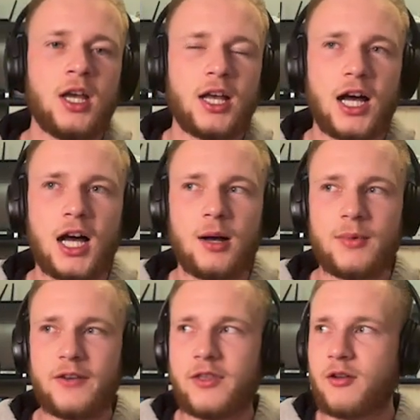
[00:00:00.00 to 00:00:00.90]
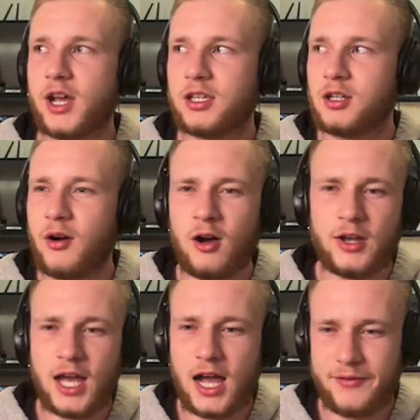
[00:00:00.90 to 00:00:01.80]
If they're like, oh
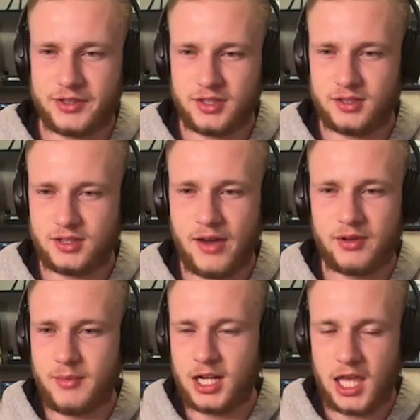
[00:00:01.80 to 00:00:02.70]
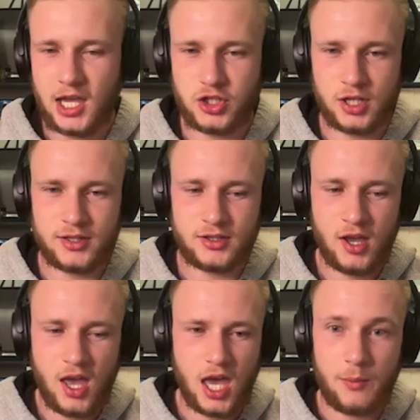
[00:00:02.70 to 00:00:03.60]
yeah, I have 7 medications
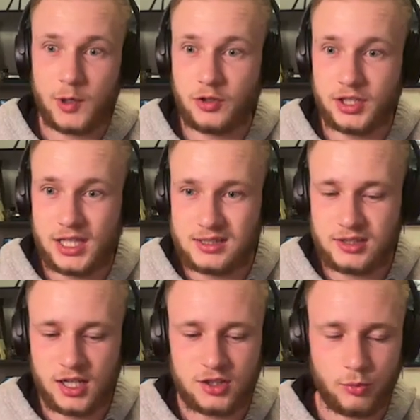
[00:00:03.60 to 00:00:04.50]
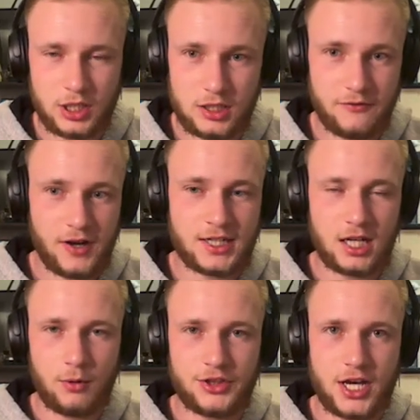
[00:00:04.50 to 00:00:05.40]
and we only get 6, we need to find
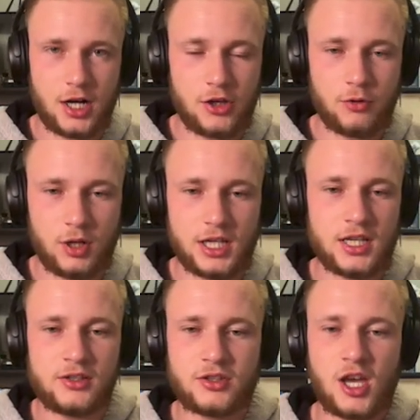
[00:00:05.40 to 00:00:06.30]
out what that other one is,